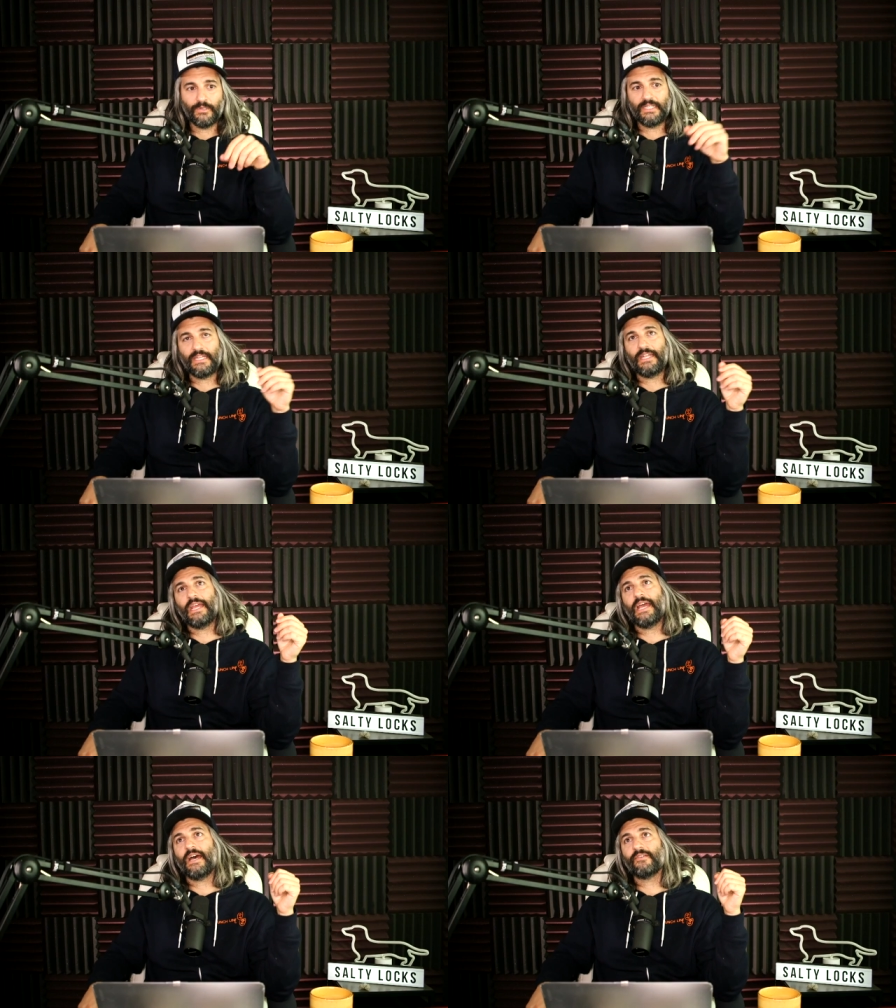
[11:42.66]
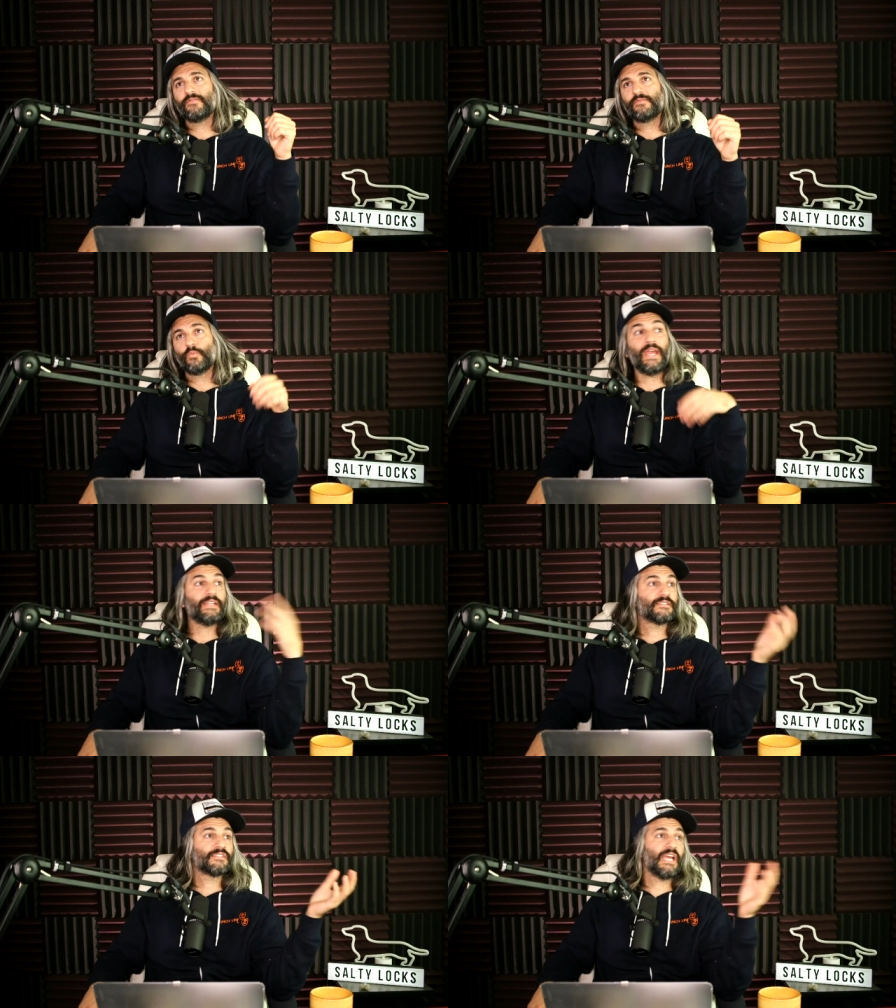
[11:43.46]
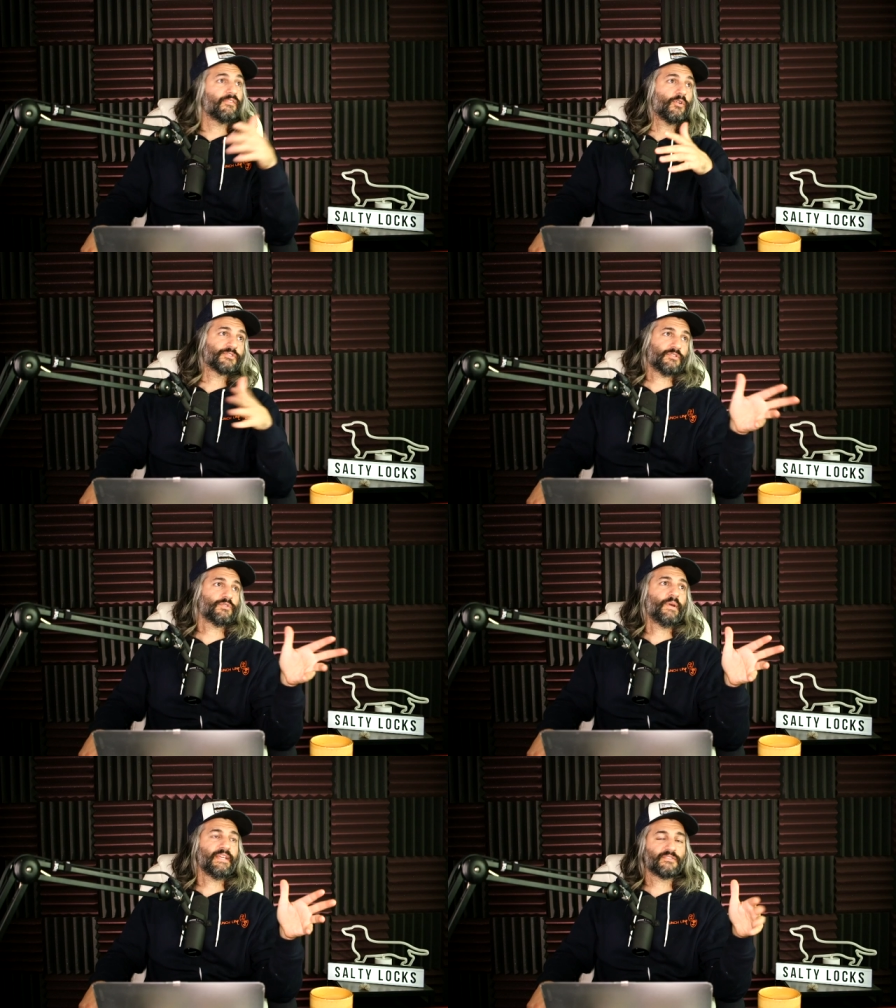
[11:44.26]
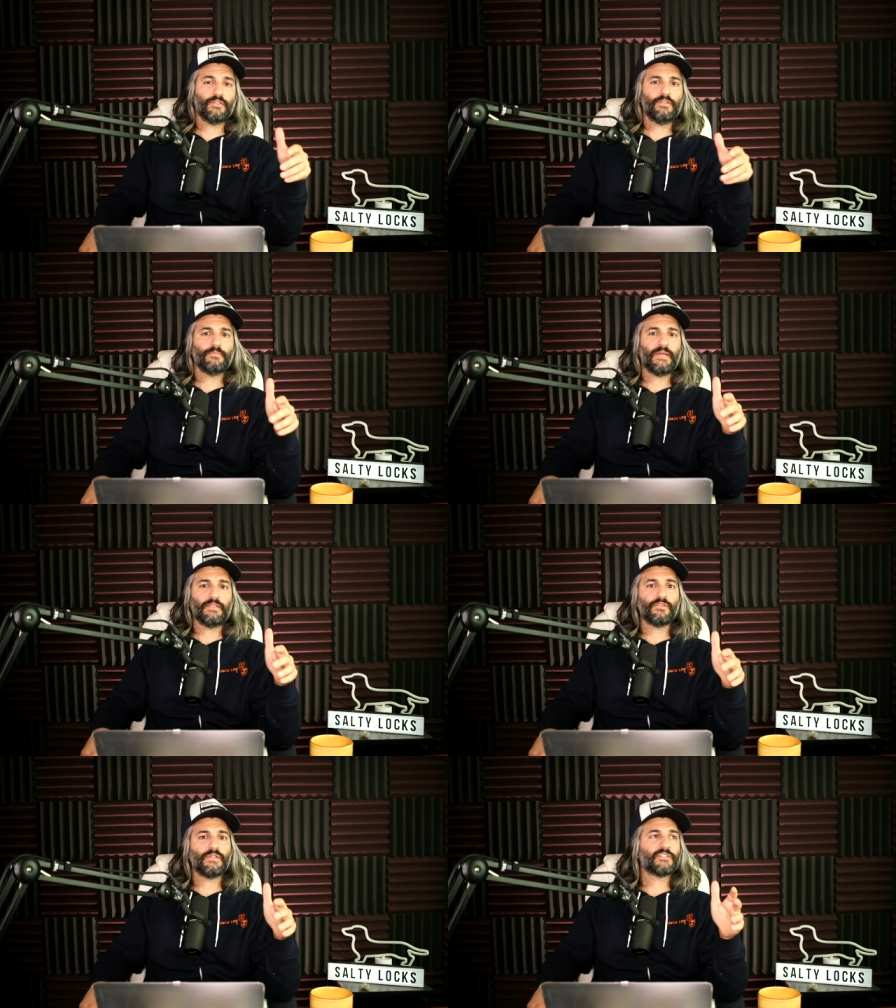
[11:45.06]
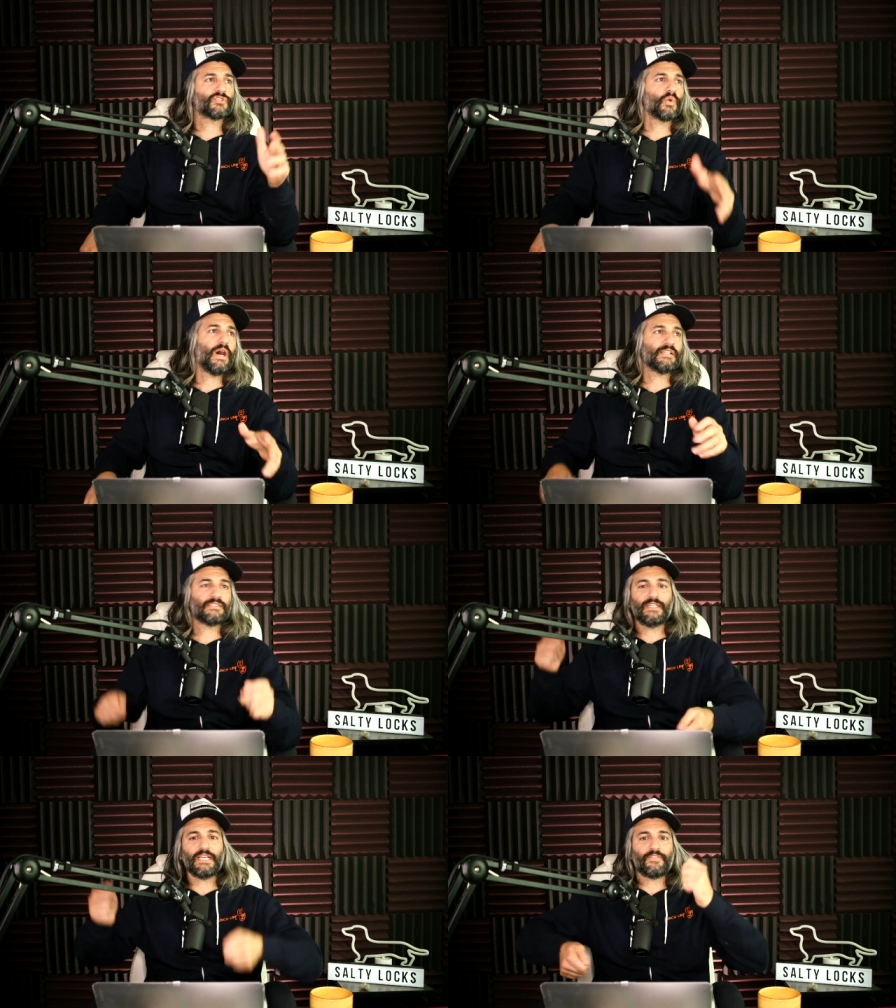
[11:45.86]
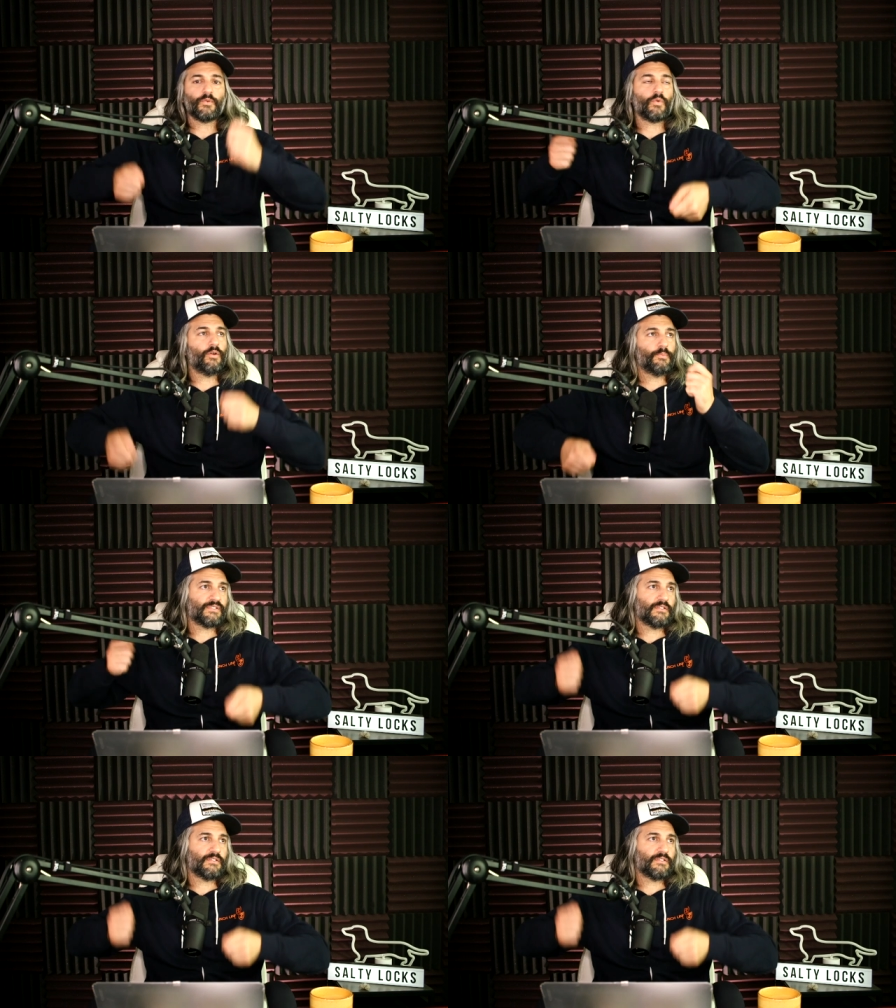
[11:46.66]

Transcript: one, and then they have weights. They have all sorts of weights, so you might do like squats, and then they got the ropes,